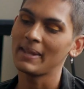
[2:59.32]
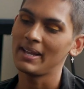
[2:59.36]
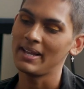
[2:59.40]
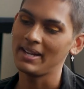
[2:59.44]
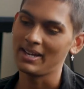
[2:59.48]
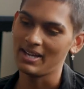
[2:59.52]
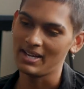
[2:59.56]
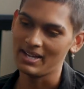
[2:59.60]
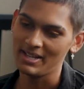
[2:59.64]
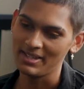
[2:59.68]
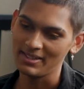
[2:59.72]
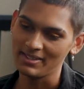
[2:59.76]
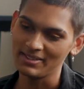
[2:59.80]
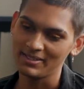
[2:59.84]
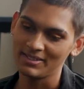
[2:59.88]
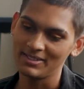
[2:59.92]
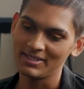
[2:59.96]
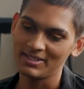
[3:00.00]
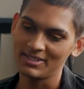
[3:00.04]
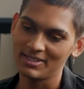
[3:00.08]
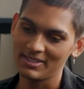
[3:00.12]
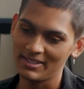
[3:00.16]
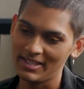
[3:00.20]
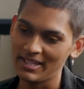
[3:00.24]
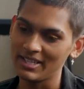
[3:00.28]
And I
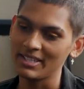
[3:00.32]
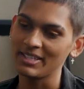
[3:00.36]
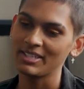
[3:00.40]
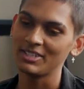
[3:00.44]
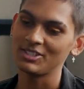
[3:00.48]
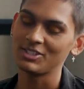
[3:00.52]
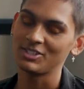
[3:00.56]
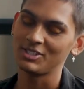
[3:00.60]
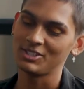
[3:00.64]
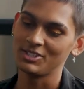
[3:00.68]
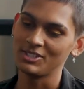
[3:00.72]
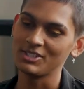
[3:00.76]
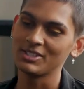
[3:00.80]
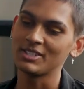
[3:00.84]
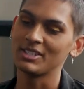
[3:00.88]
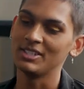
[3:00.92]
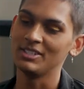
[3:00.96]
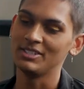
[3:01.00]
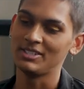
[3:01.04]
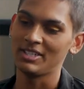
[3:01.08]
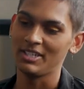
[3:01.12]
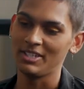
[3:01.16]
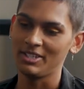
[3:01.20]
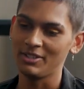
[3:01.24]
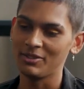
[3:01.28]
think it should
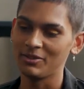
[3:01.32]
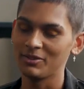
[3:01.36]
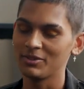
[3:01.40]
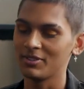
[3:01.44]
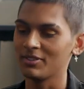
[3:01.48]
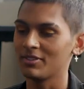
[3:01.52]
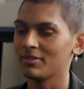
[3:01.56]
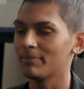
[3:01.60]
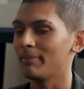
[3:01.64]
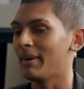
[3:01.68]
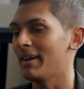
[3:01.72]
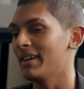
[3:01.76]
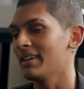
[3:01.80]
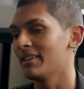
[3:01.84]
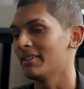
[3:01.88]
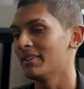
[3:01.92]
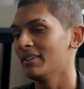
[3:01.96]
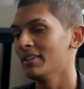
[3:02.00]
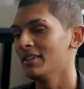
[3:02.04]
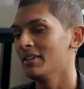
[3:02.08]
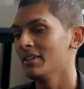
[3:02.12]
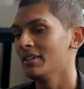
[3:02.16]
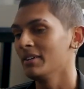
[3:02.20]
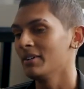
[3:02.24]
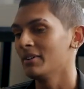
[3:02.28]
continue despite
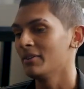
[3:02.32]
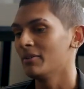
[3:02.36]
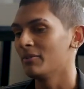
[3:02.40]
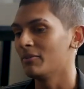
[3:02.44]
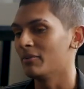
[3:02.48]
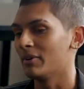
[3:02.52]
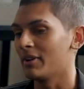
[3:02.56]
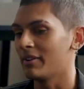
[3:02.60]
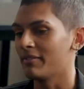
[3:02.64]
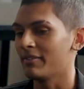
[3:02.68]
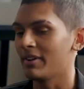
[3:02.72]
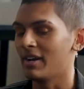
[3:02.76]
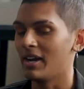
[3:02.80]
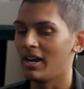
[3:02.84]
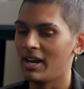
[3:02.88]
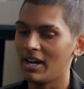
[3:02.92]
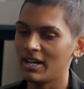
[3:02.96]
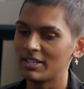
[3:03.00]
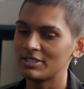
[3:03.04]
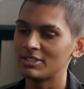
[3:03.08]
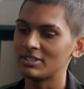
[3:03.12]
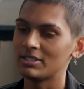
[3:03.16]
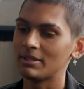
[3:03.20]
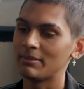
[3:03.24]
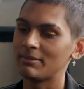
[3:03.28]
whatever
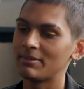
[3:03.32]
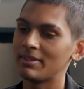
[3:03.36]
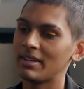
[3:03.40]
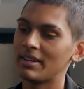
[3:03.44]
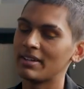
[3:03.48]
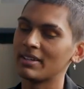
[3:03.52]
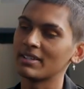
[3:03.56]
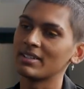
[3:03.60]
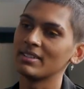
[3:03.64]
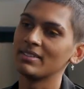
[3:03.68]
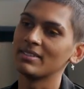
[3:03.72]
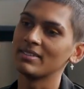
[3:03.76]
hardships that are